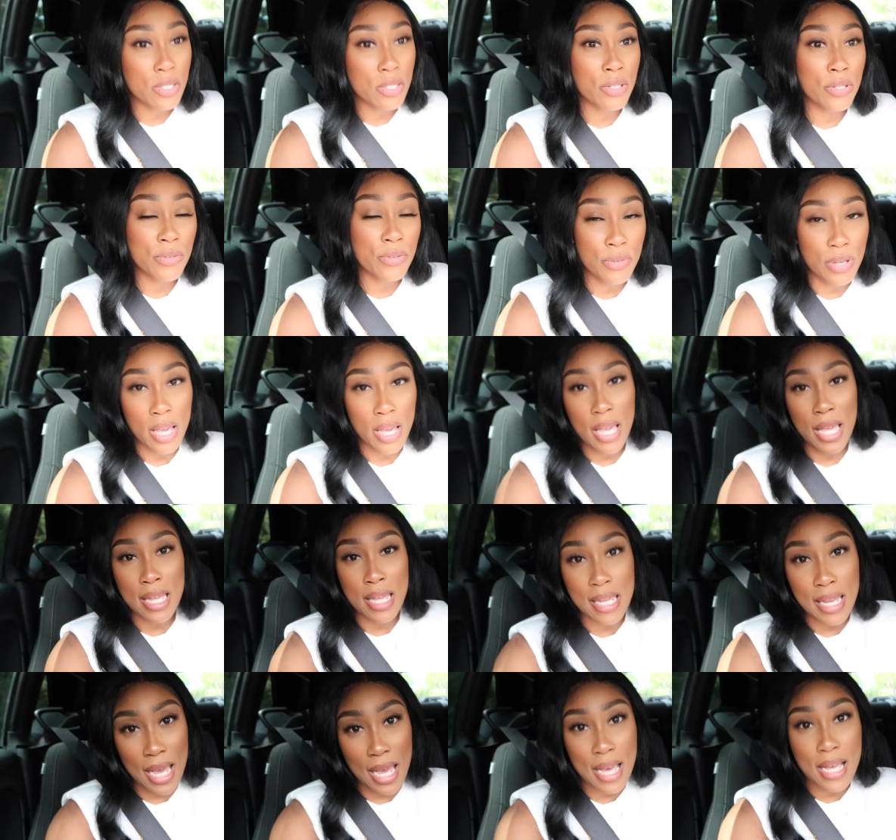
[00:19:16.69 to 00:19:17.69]
to
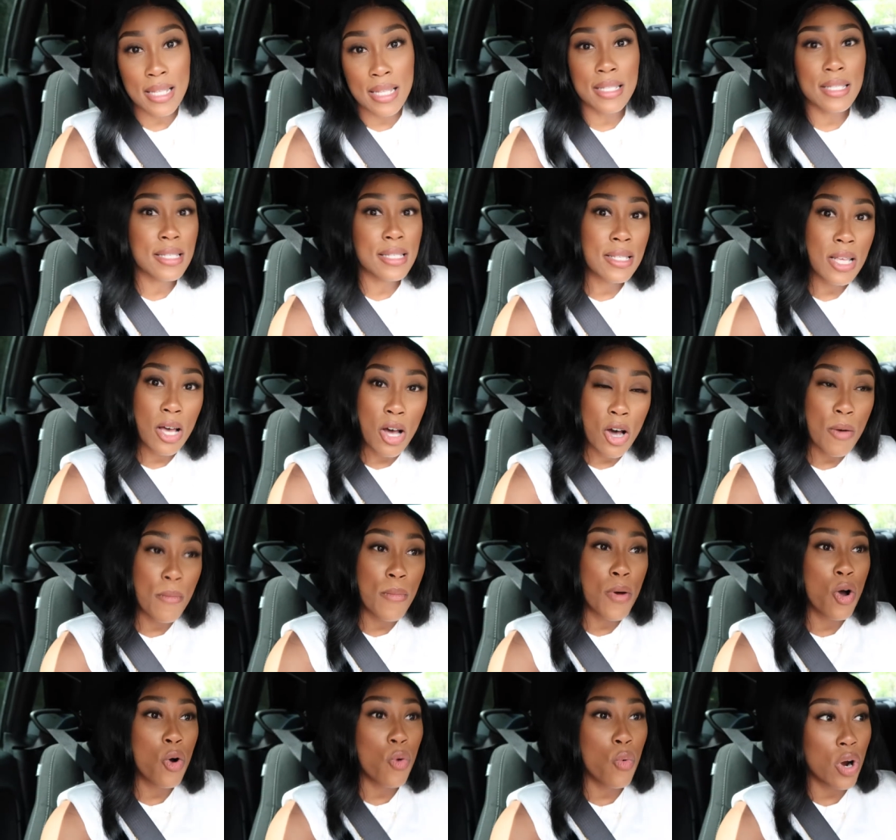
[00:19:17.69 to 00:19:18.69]
get
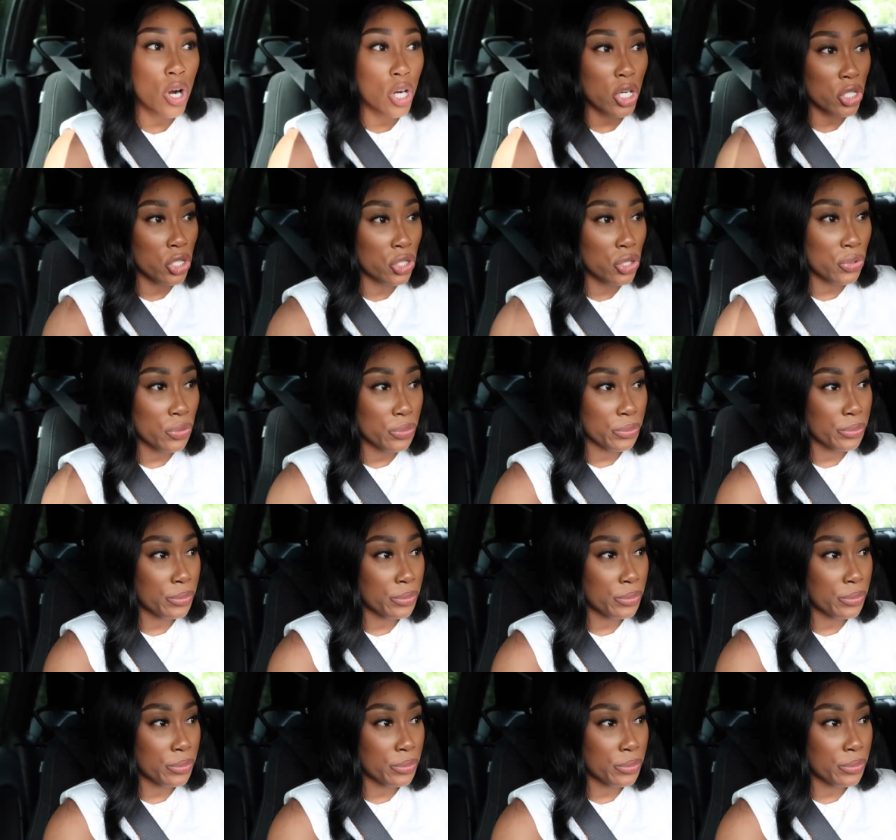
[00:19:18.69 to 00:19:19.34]
some work shoes.